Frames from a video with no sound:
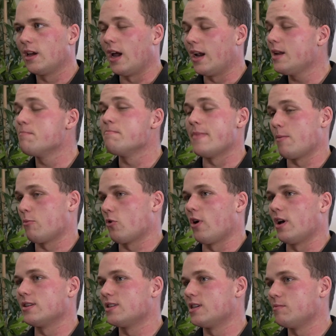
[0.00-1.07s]
I didn't
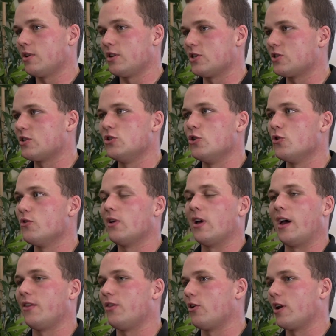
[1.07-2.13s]
memorize them. I just knew,
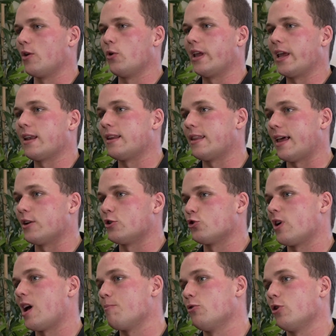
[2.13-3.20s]
I thought I don't want to get into that
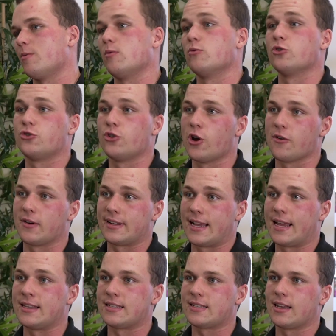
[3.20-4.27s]
trap. A lot of people deter
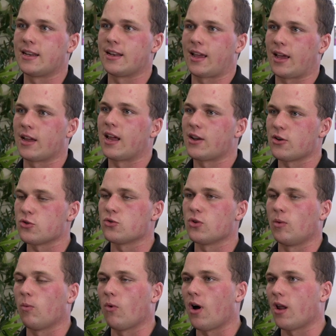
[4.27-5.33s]
against it, and I understood
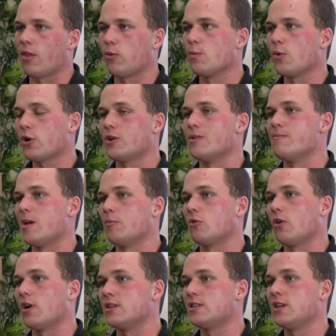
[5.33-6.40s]
why. But I'm not going to
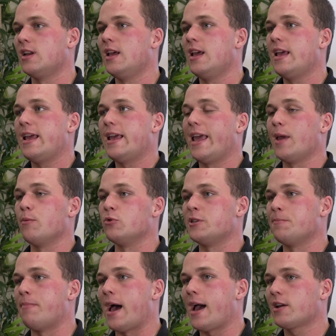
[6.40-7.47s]
memorize it. It was
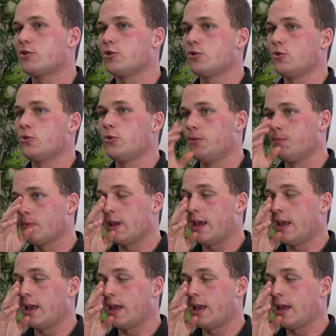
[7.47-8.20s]
back to,